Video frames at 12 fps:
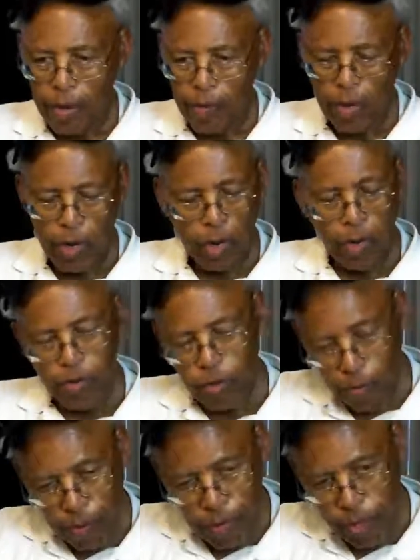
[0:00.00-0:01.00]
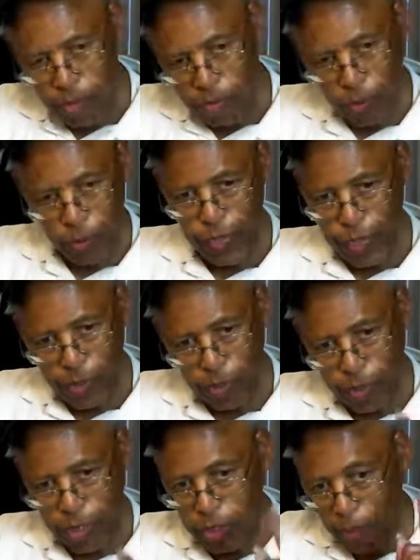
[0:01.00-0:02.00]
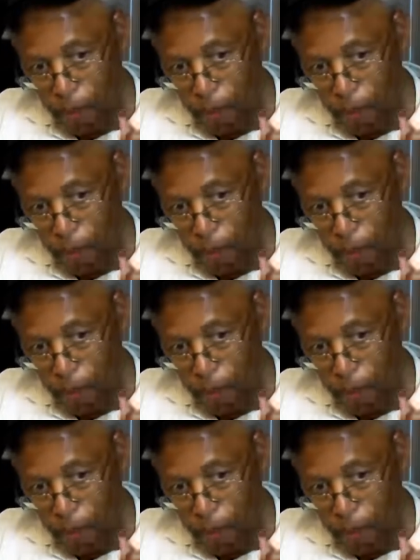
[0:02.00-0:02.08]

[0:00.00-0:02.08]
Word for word: we're going to go into a principle dealing with this,